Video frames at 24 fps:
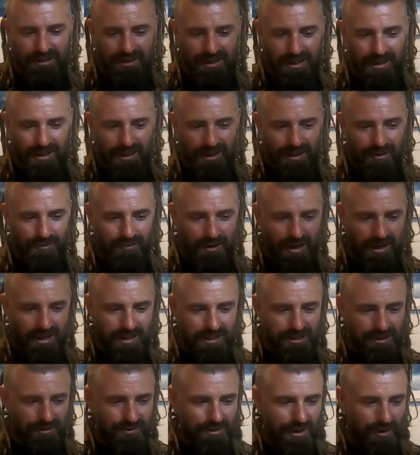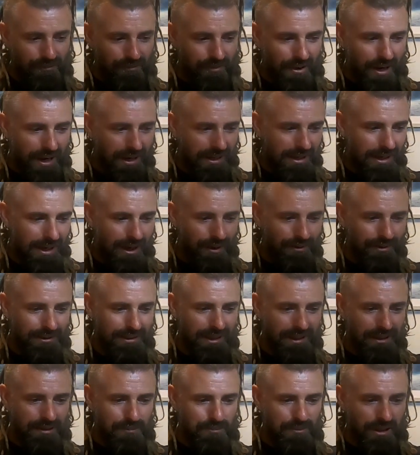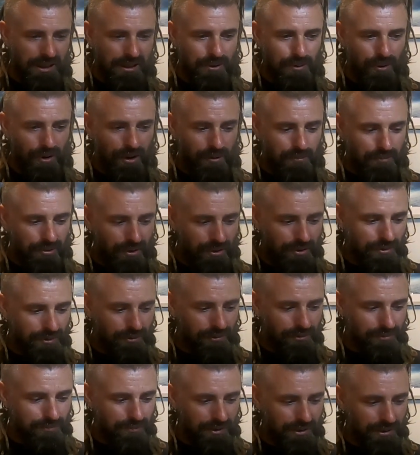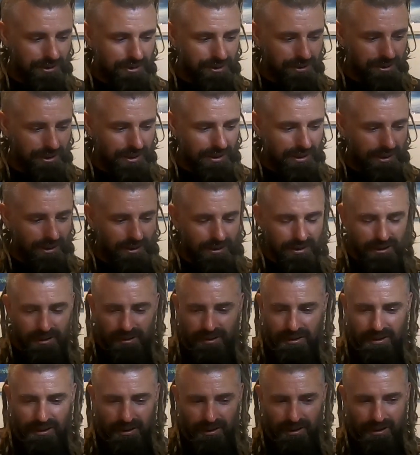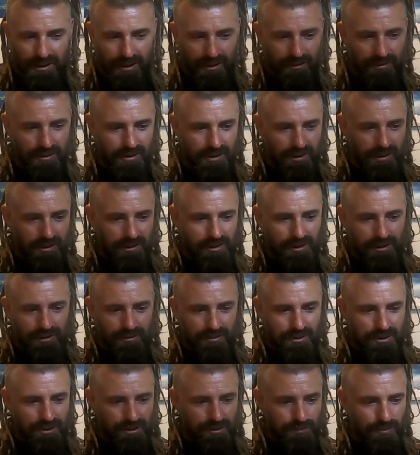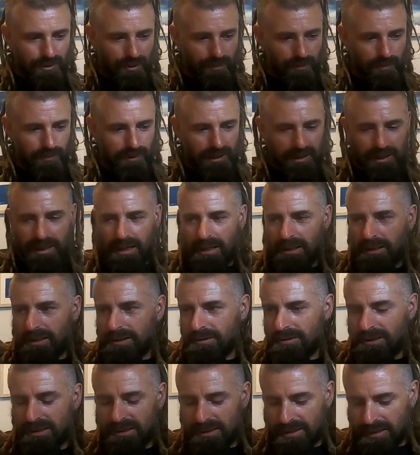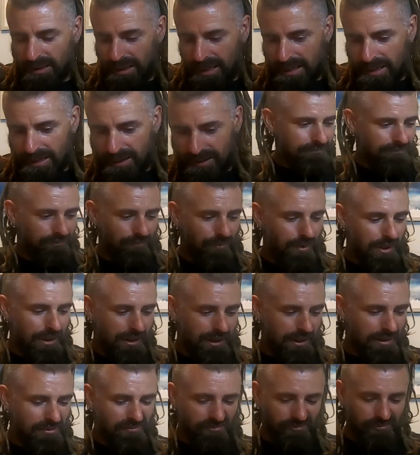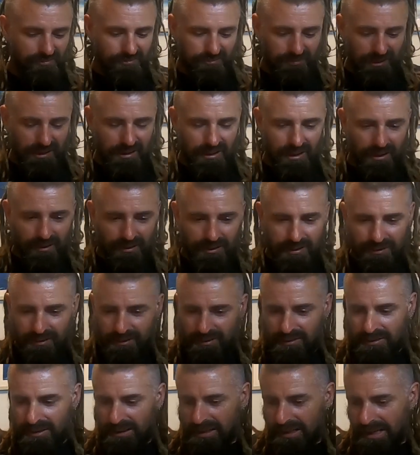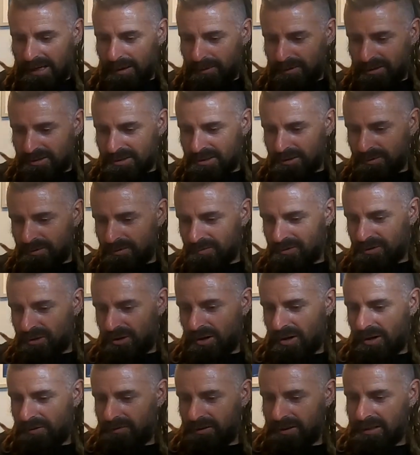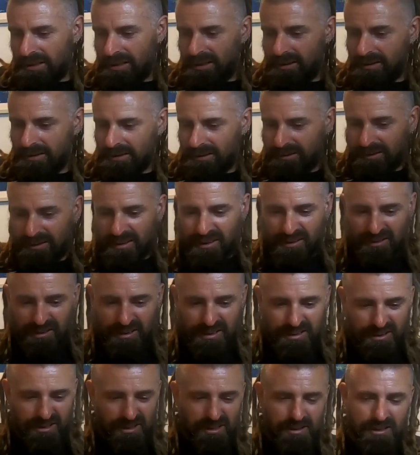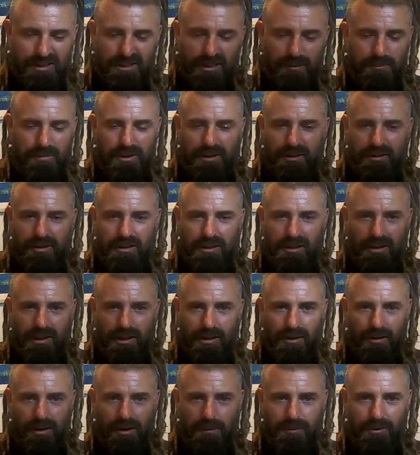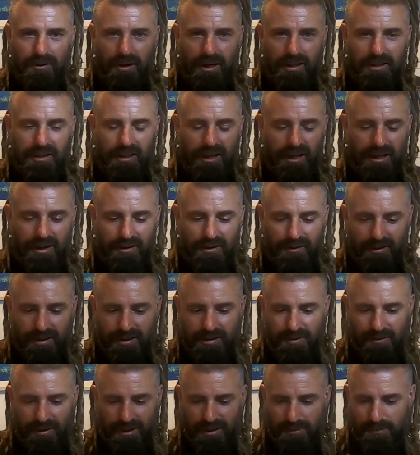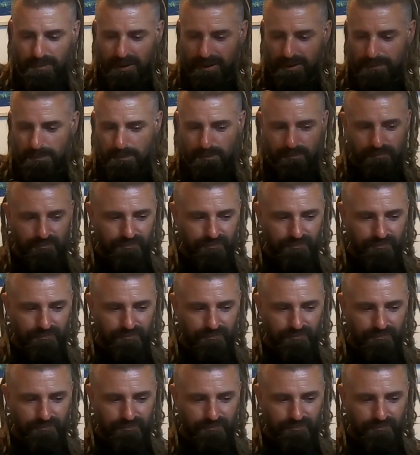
ready to run radio, and they can be quite brutal, but you know, you just probably get used to that within, you know, an hour or two of driving it, and it's something that you're going to upgrade later anyway. But